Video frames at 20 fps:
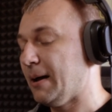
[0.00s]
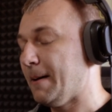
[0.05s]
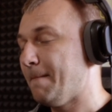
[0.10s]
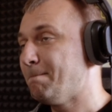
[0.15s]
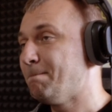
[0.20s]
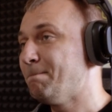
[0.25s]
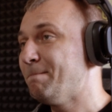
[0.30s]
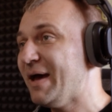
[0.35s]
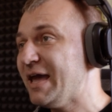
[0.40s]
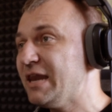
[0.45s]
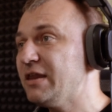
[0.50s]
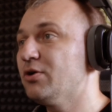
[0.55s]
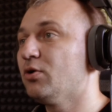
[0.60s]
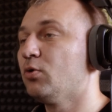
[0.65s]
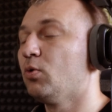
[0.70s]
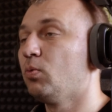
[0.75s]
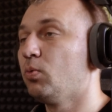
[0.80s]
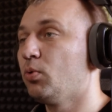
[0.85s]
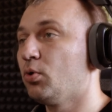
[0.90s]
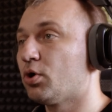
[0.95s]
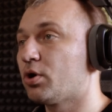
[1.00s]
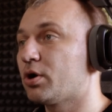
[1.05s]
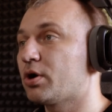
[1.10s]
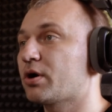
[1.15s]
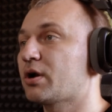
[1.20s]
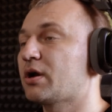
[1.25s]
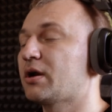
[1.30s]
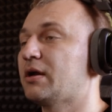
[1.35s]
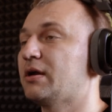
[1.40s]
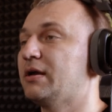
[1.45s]
Manual
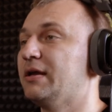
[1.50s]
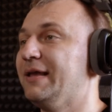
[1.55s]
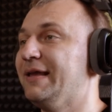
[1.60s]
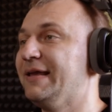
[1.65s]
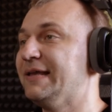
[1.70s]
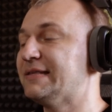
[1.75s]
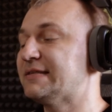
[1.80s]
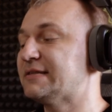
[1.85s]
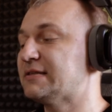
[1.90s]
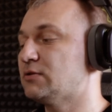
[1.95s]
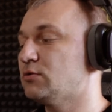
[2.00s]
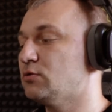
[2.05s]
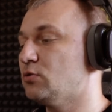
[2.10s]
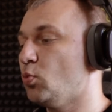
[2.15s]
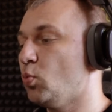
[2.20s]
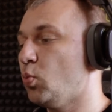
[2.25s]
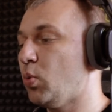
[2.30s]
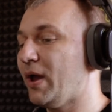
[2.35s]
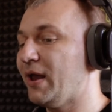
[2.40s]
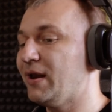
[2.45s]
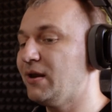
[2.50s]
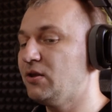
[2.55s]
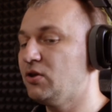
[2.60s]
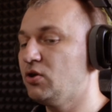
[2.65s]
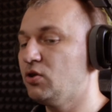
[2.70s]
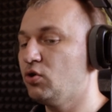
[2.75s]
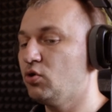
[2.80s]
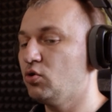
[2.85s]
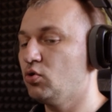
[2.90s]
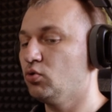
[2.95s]
work, it's when
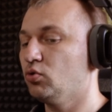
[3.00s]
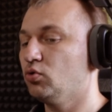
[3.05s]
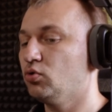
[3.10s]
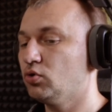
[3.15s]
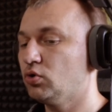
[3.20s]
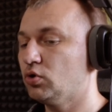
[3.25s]
you